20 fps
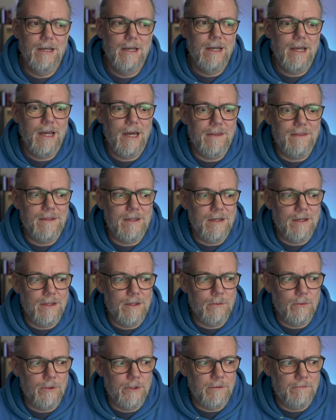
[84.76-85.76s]
And the other
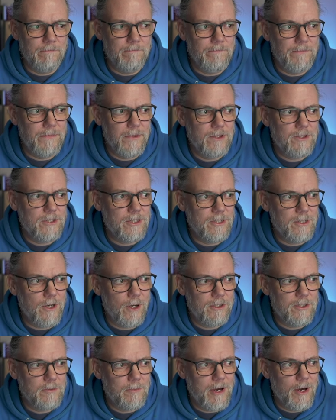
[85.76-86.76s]
one she
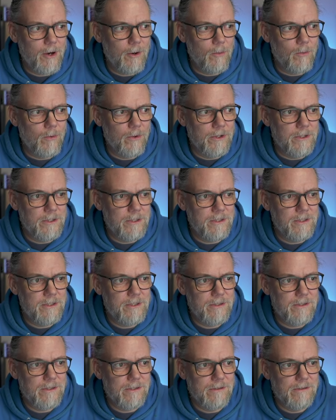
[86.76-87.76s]
talked about
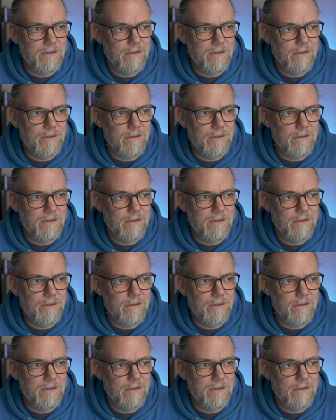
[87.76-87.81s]
was,